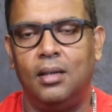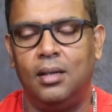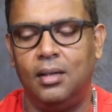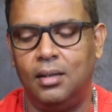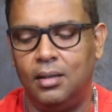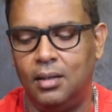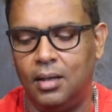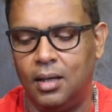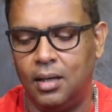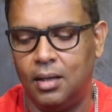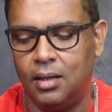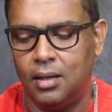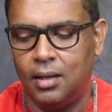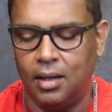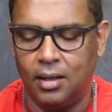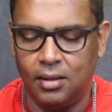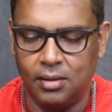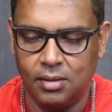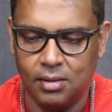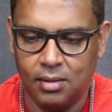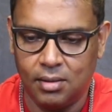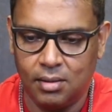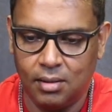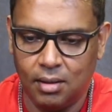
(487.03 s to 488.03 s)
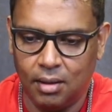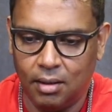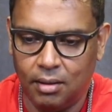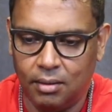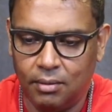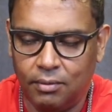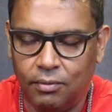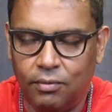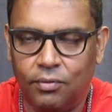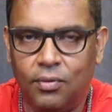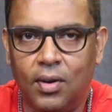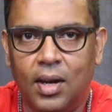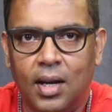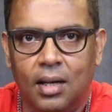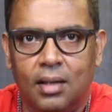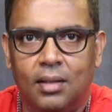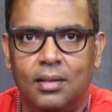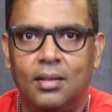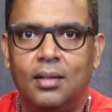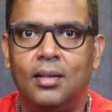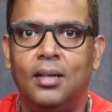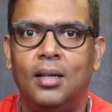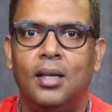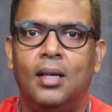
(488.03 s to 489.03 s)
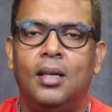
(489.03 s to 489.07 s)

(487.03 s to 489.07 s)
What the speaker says: India has failed,